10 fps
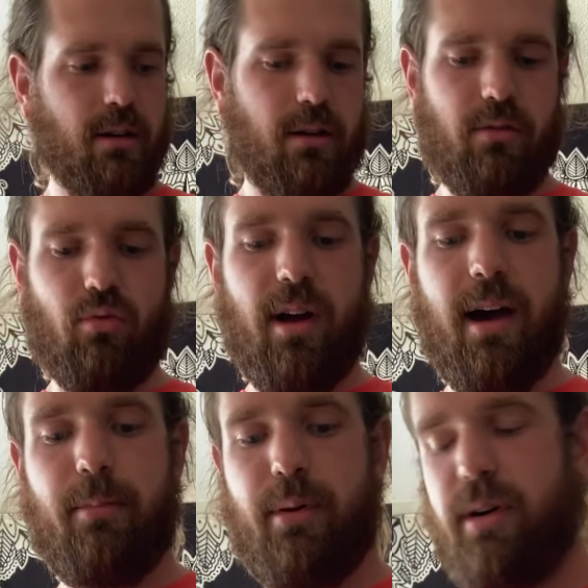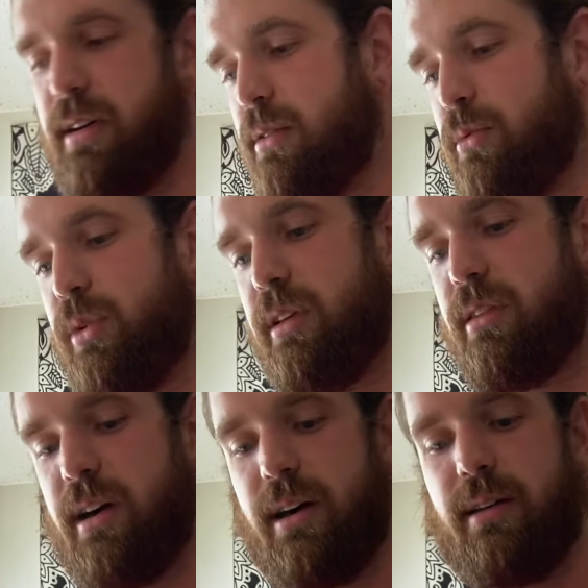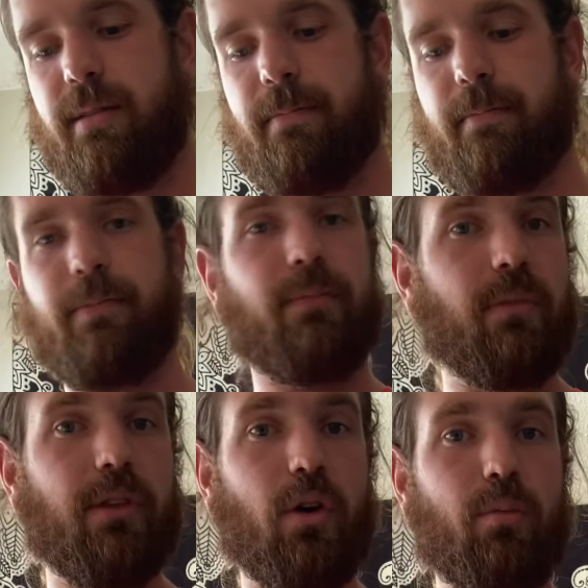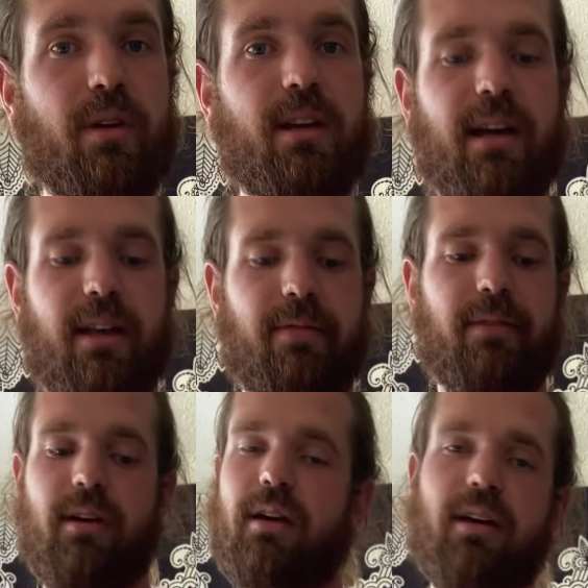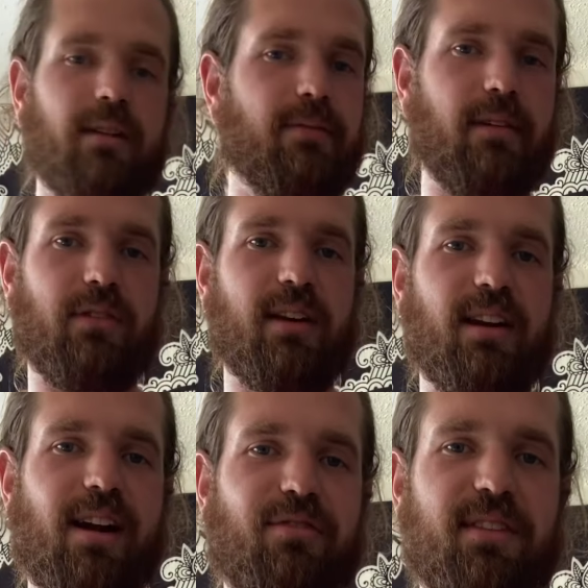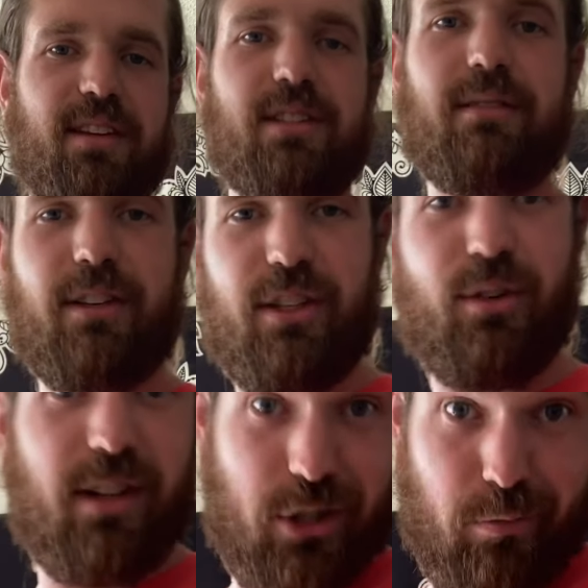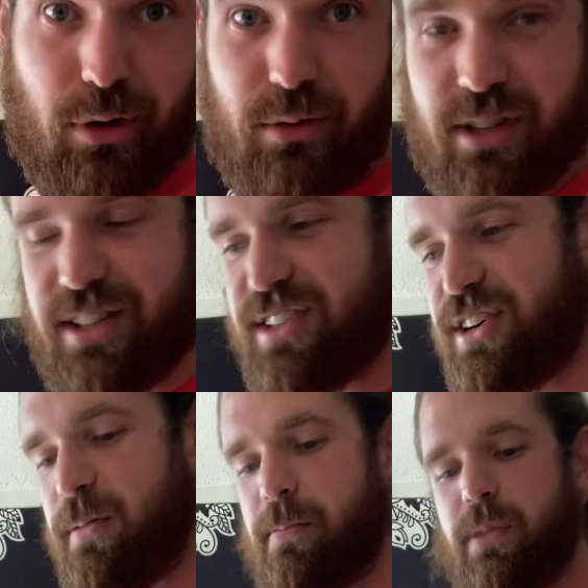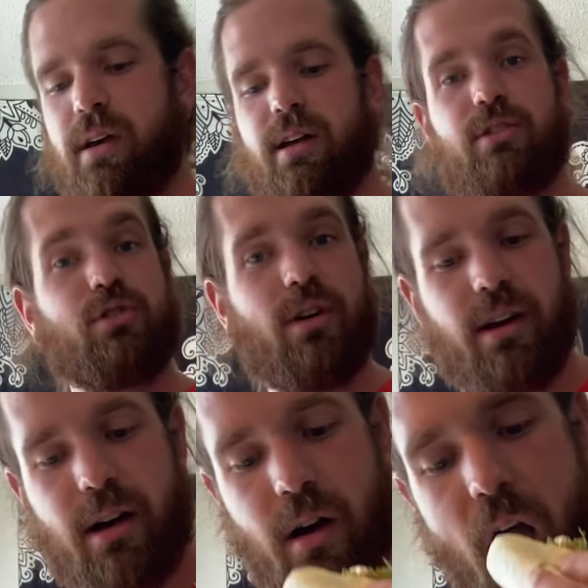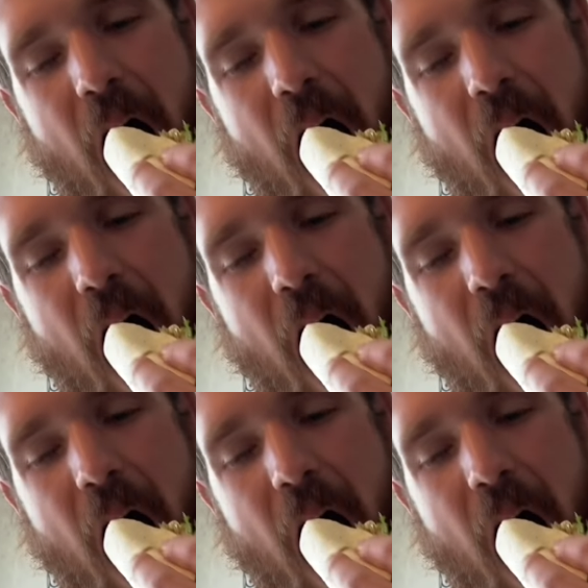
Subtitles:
wrap with no meat, and if you eat enough of these, you'll get your protein. So let's try it out.